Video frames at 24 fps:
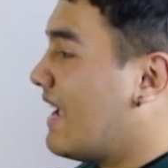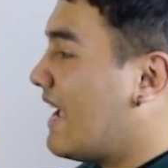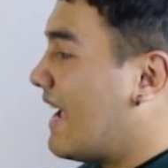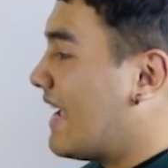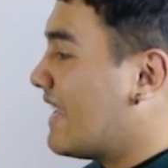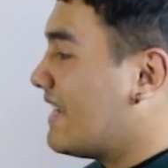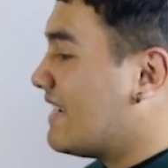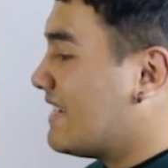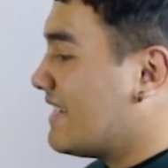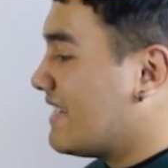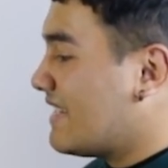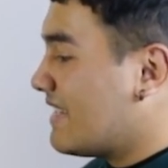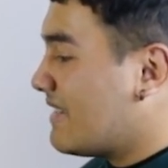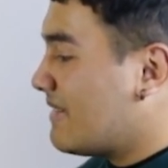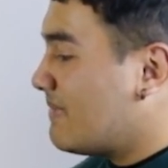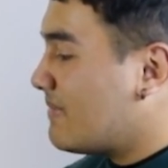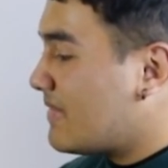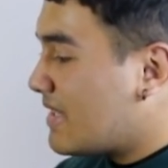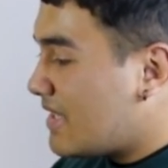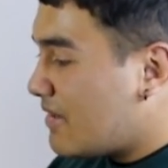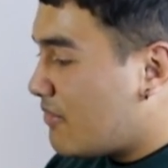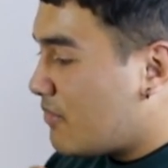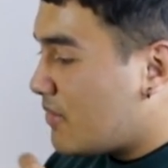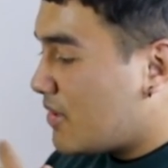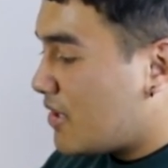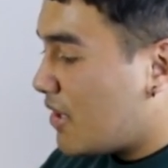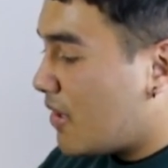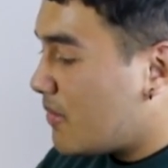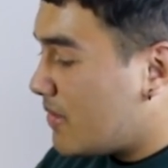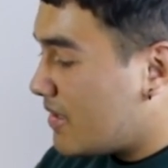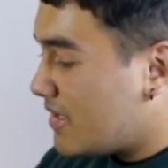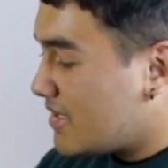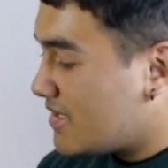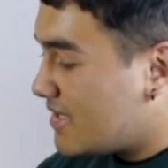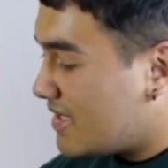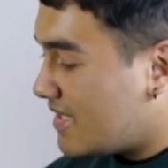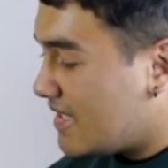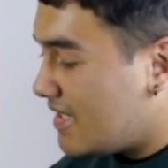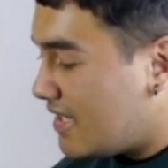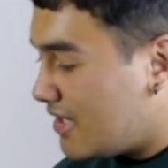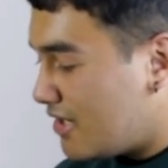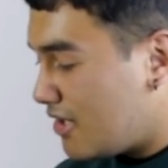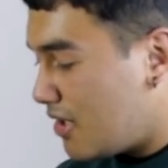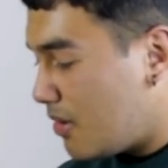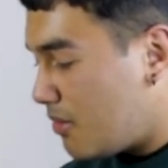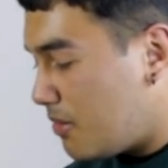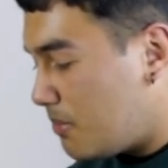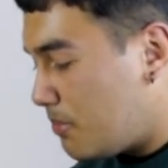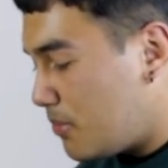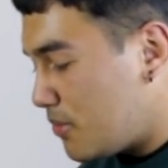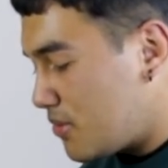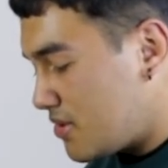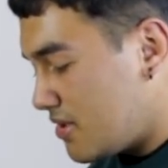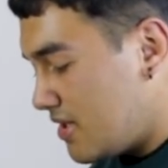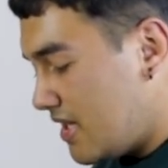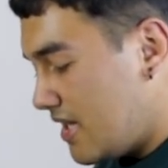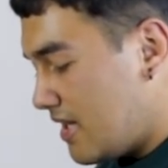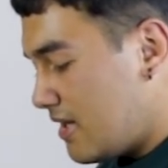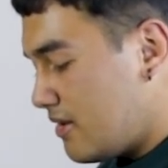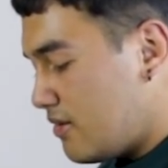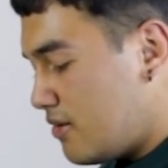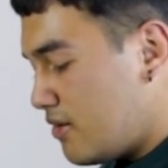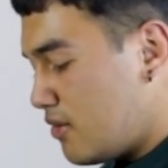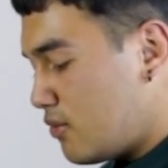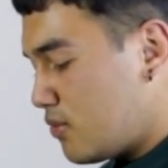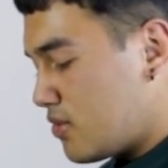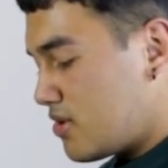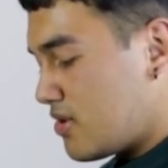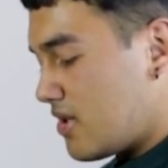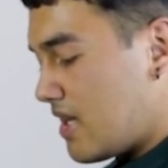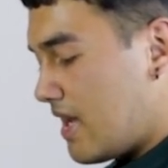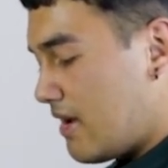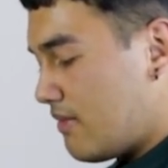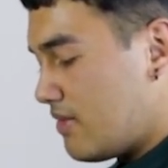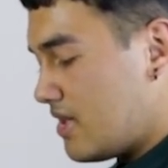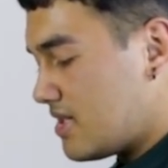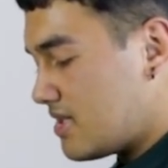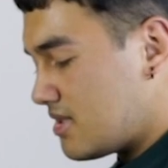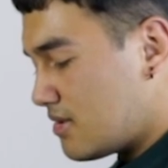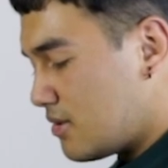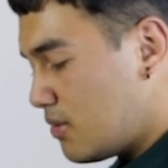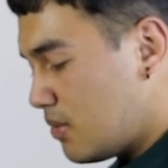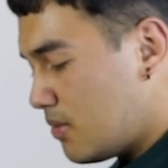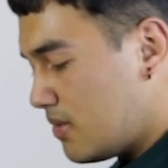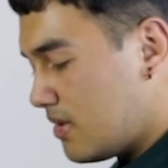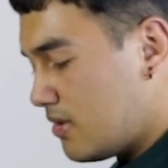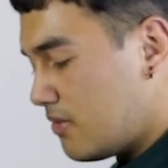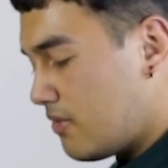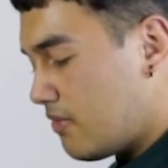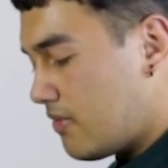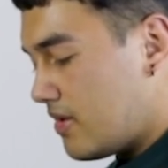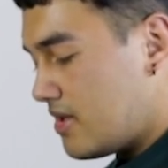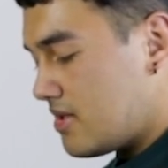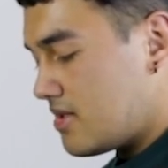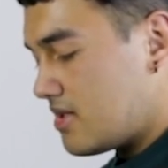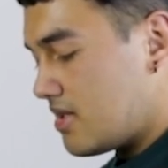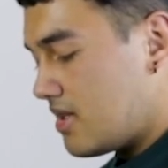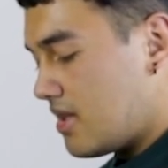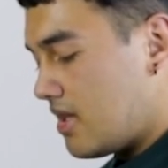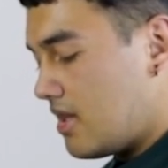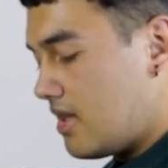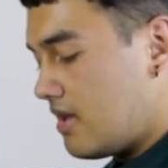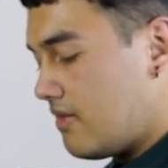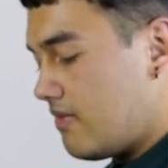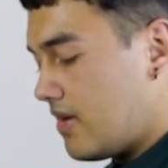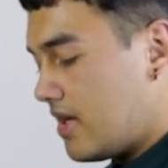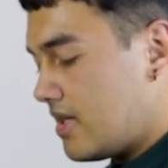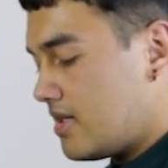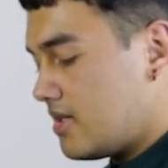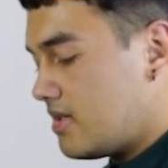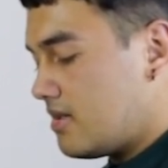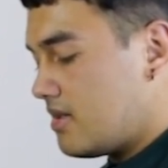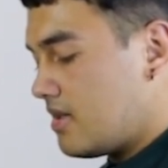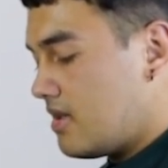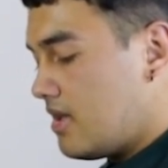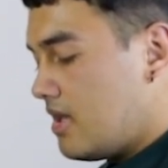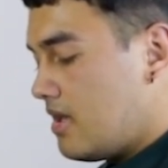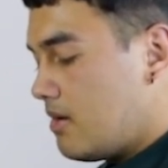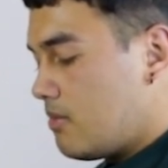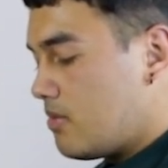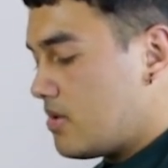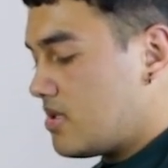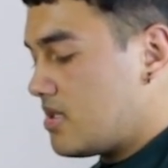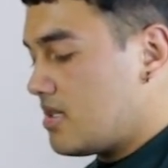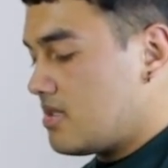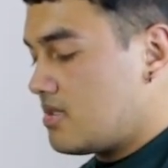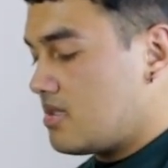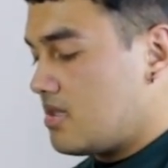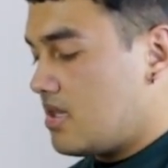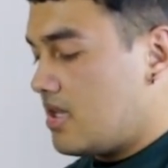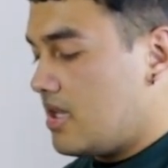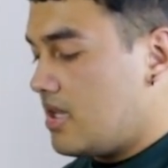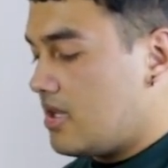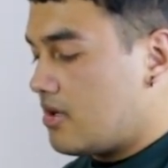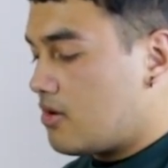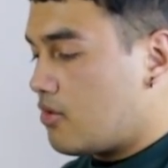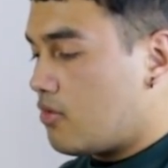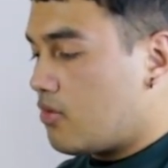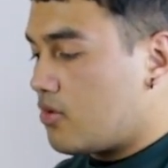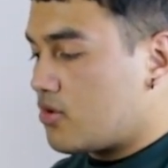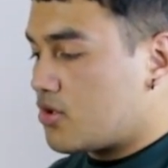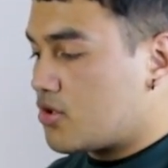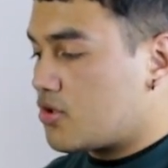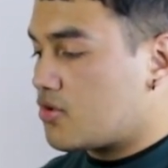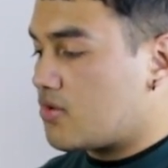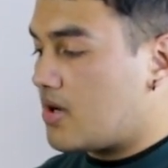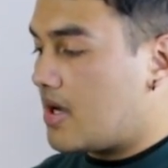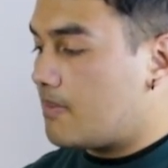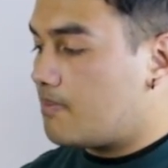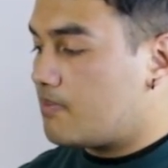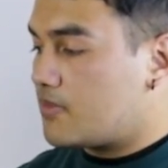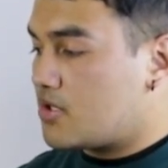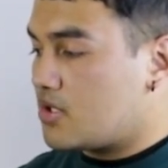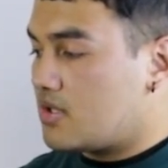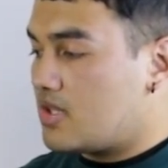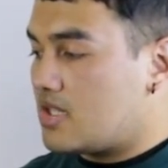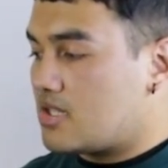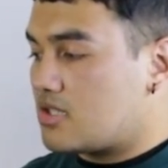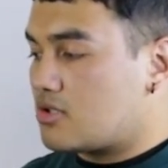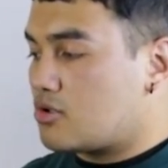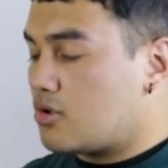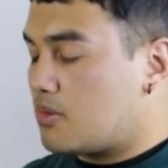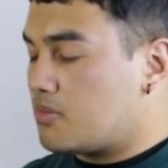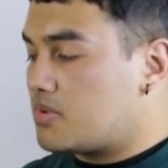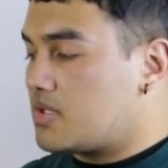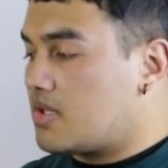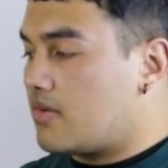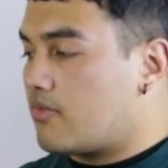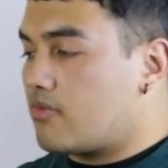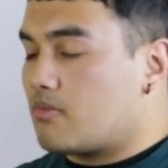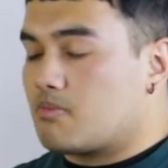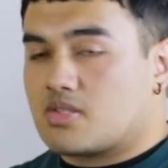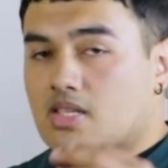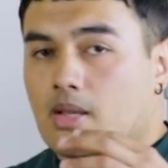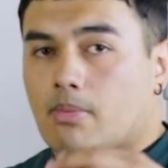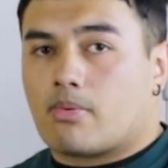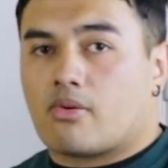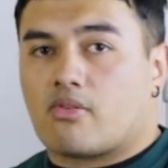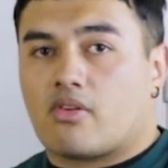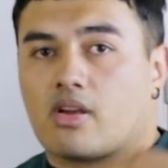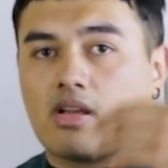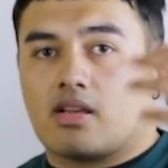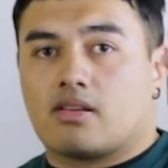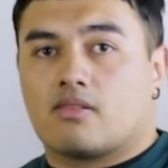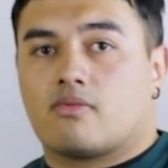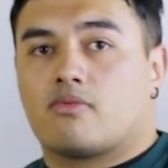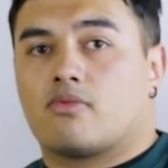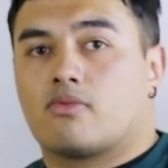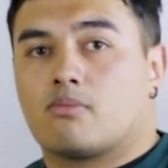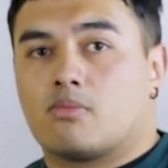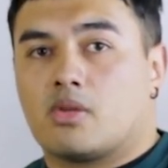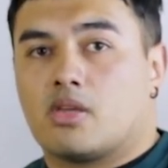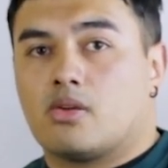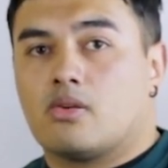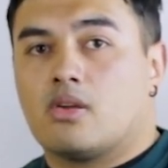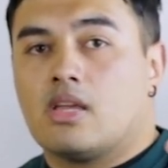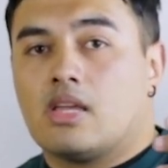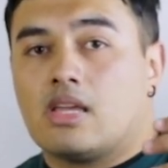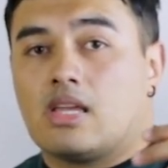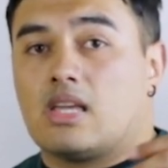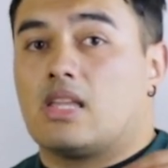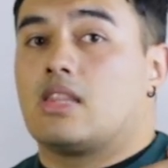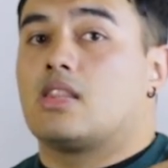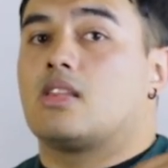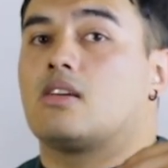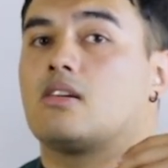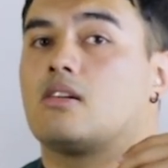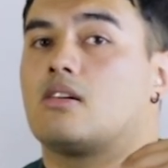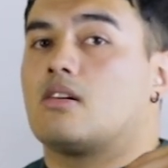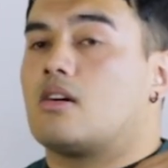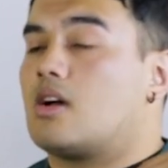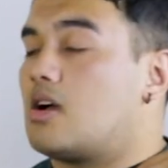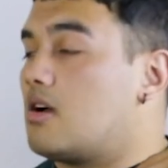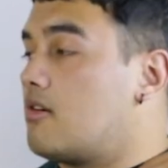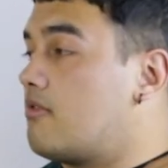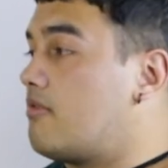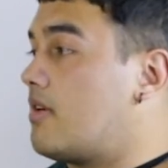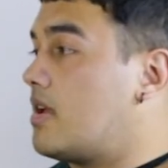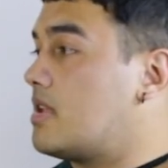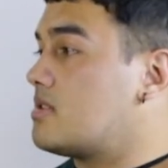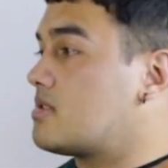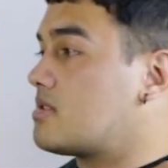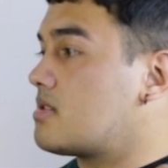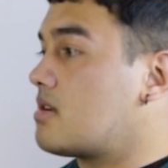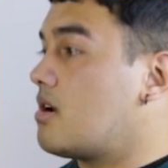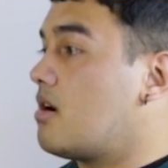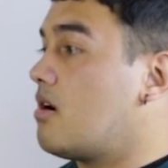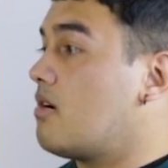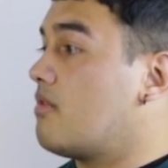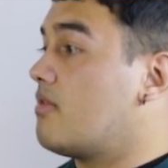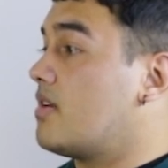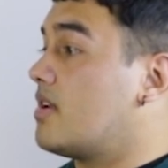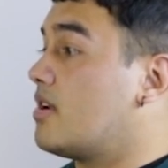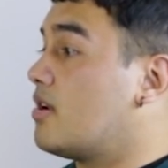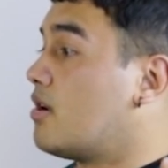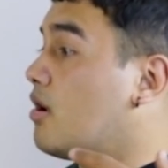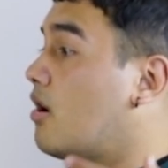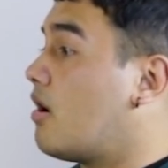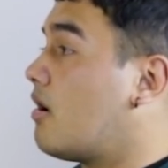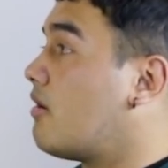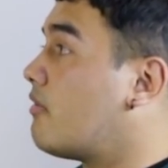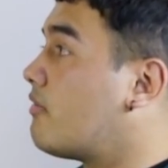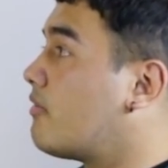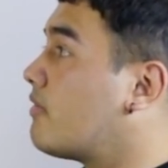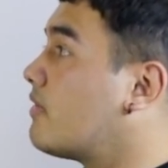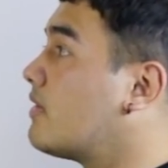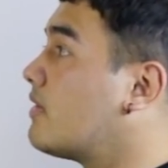And if you go into the lower portion here, you also have this cool little feature that they've added, which is the crotch strap. So this stops it from separating from you in the event of a knock.